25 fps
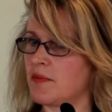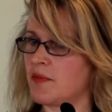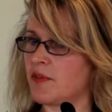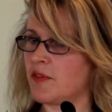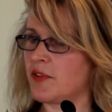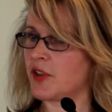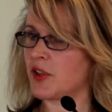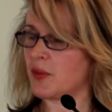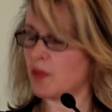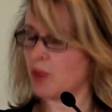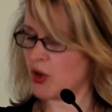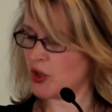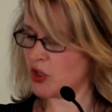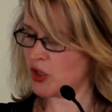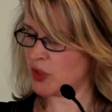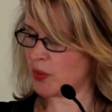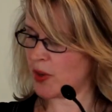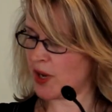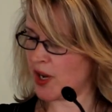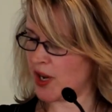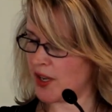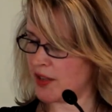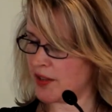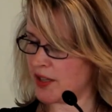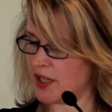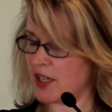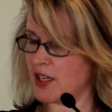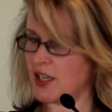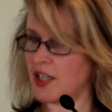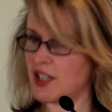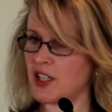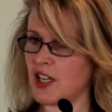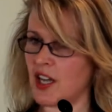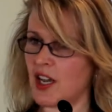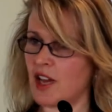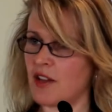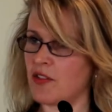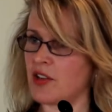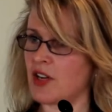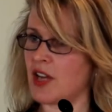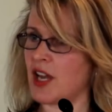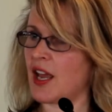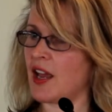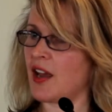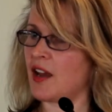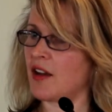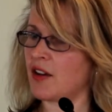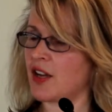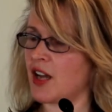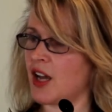For the most part, they need to have an
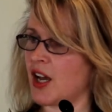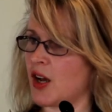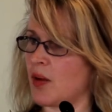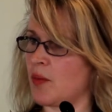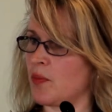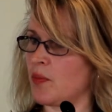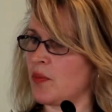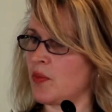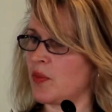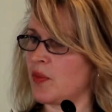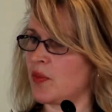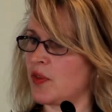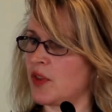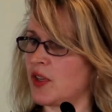outcome